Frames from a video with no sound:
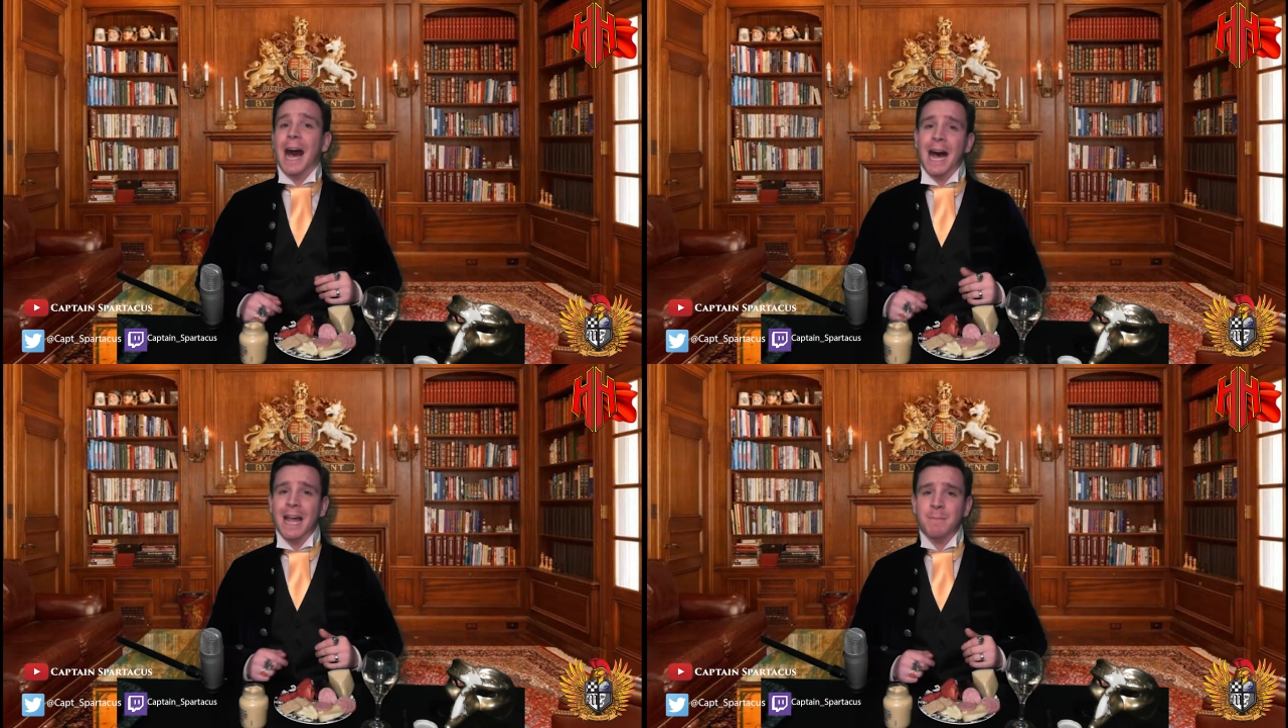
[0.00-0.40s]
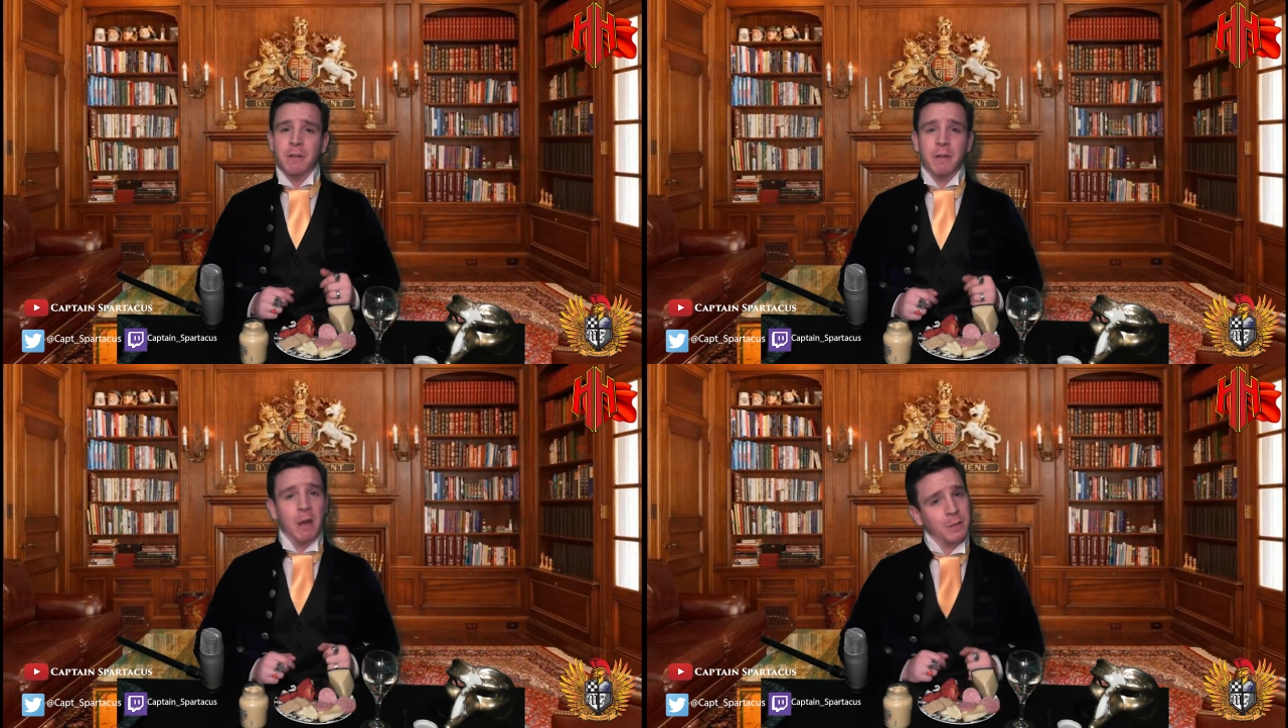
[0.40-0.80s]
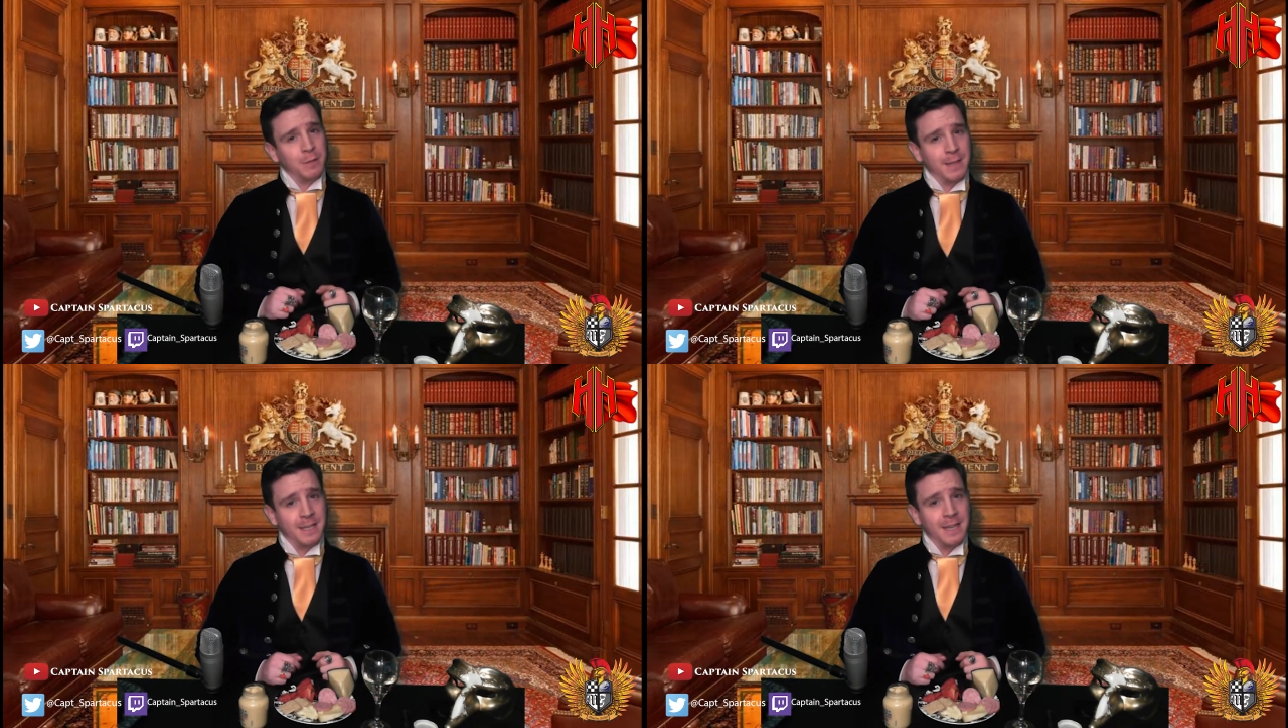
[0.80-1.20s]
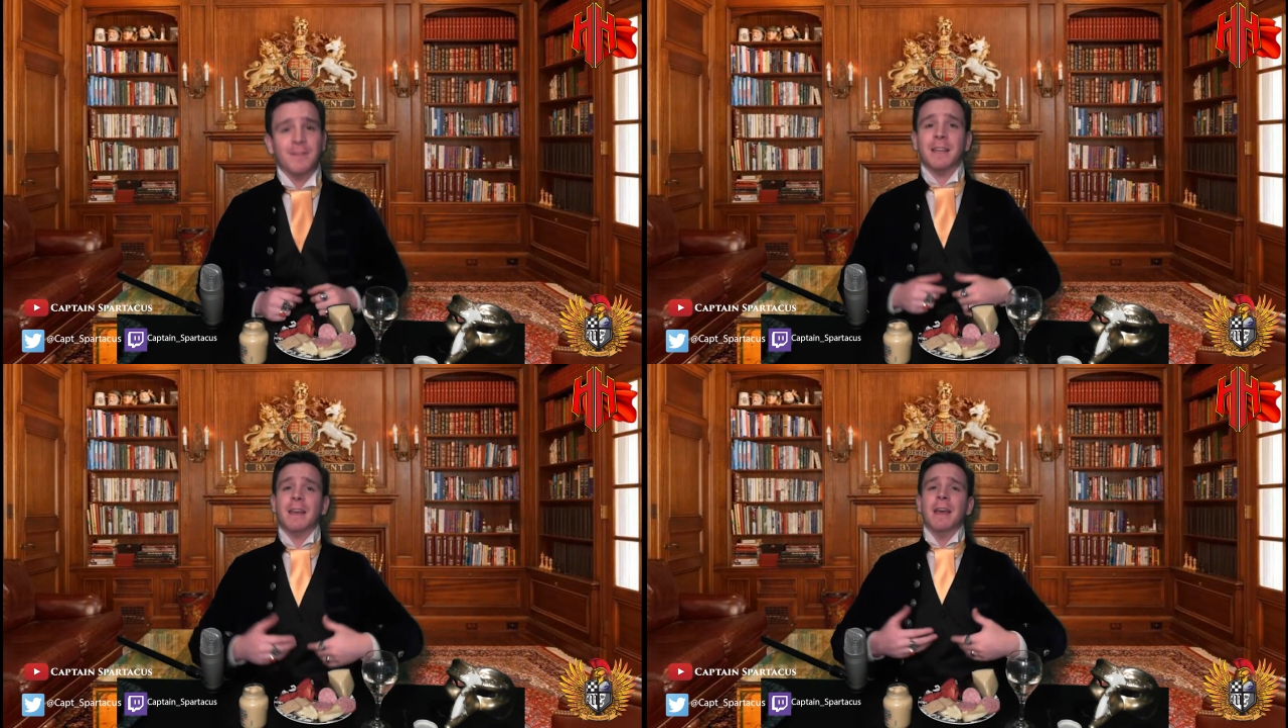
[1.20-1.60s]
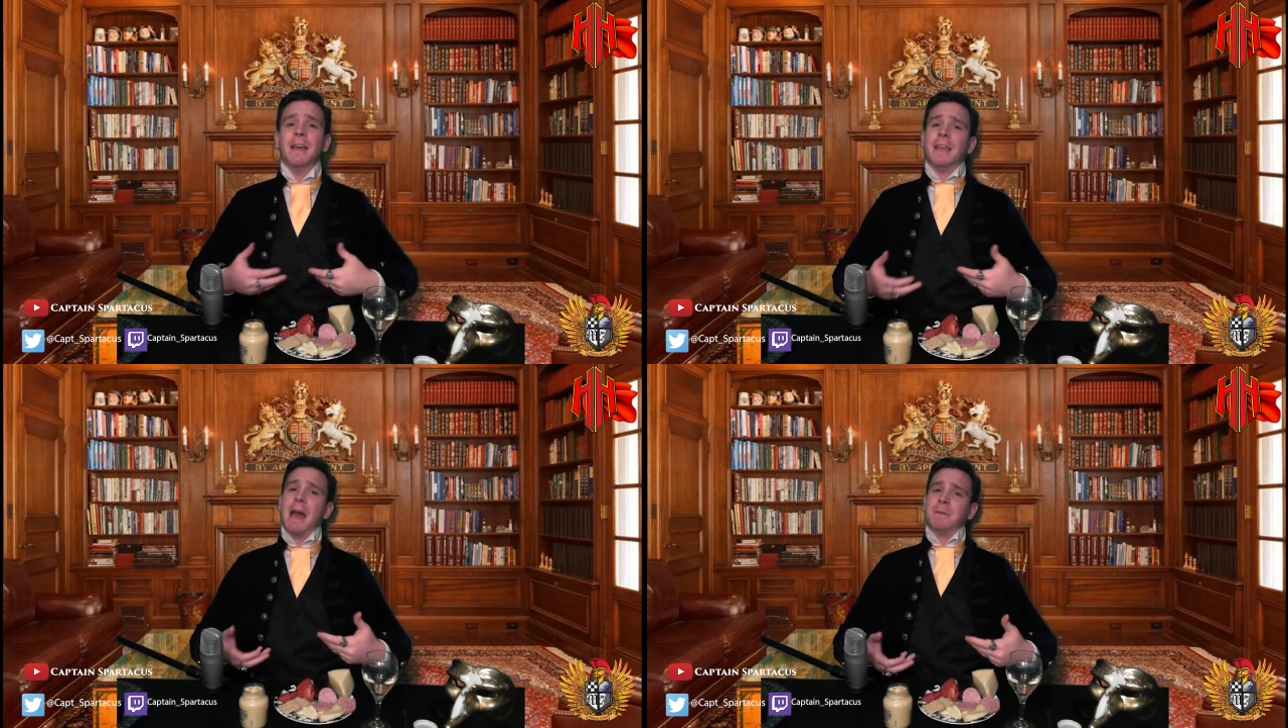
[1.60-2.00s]
I'm your host for this evening,
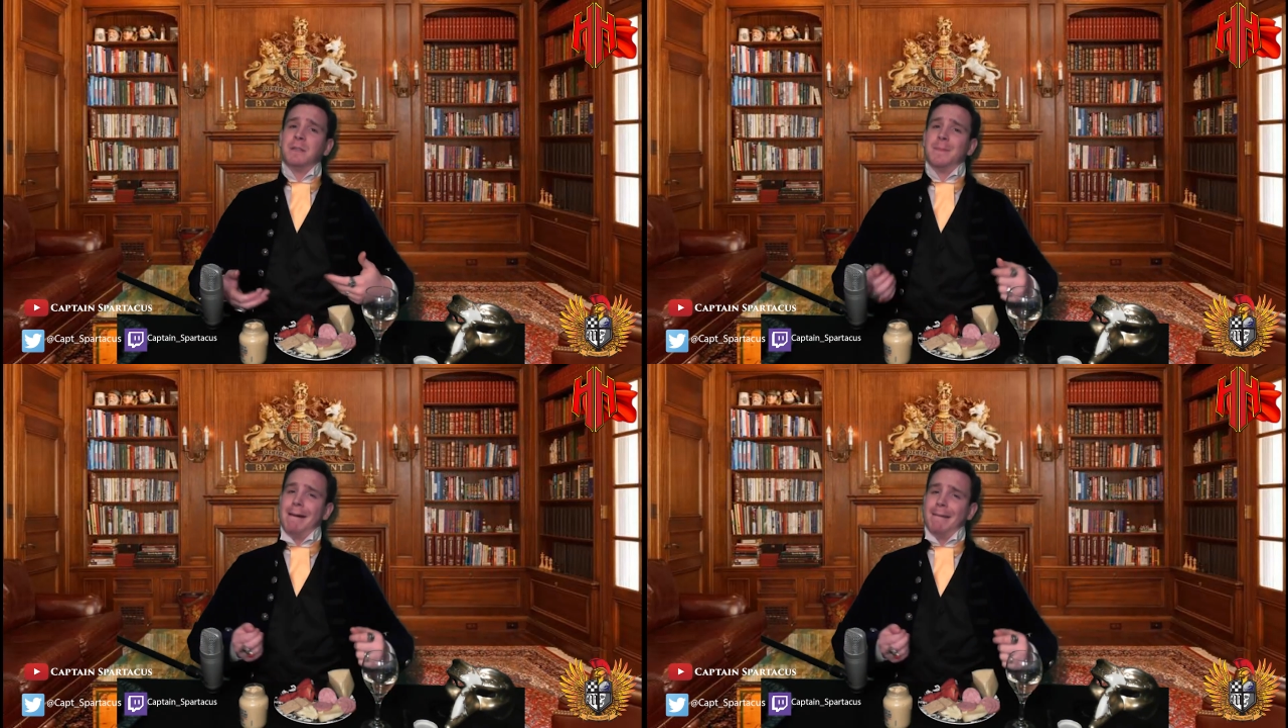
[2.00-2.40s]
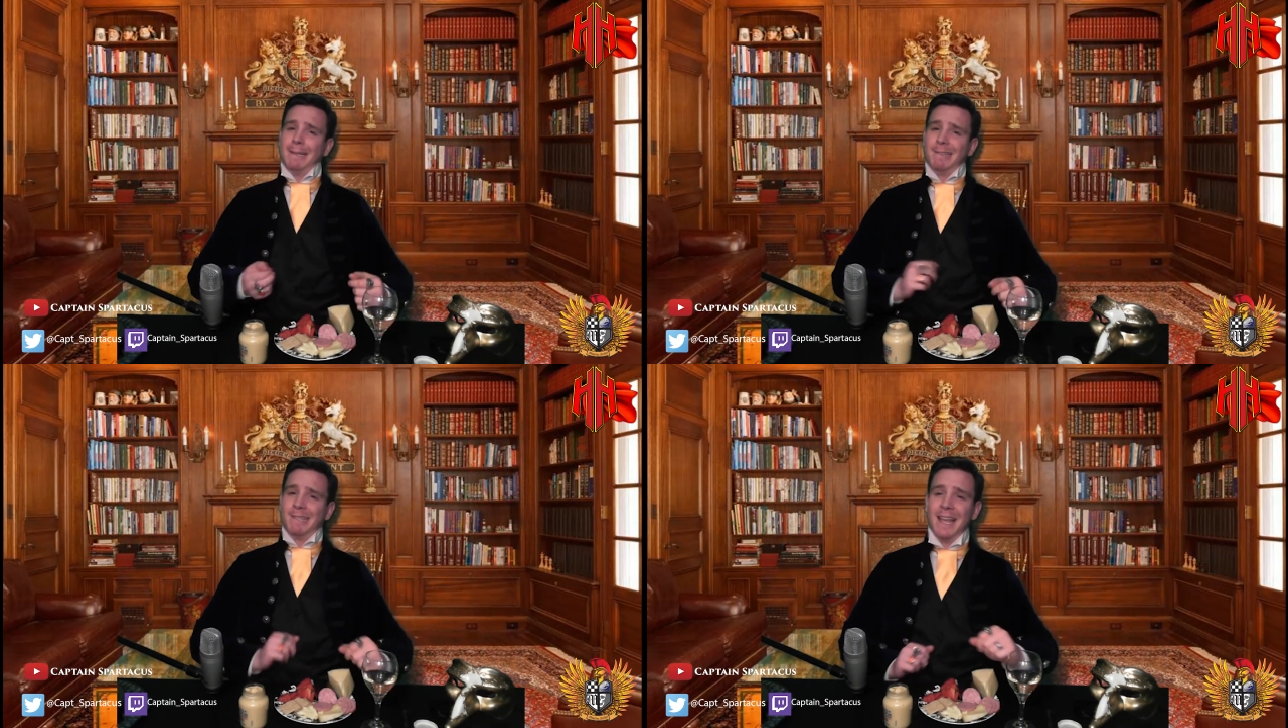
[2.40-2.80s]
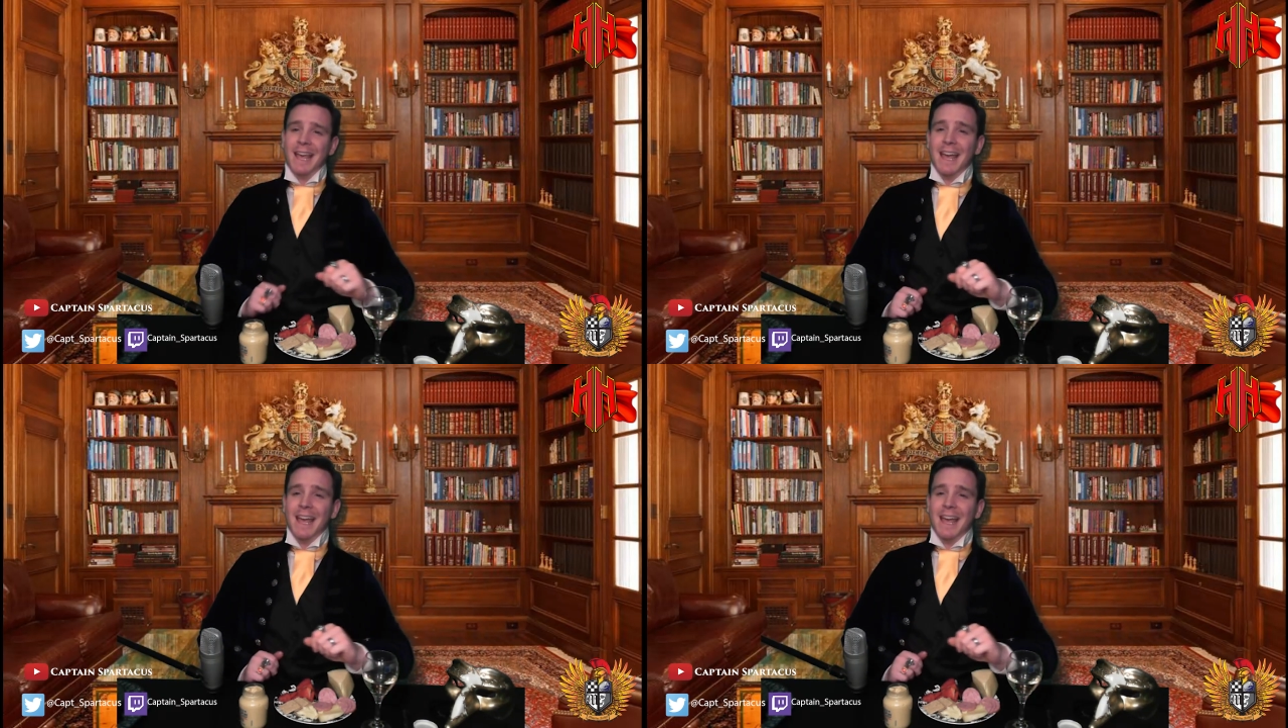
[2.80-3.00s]
Captain Spartacus,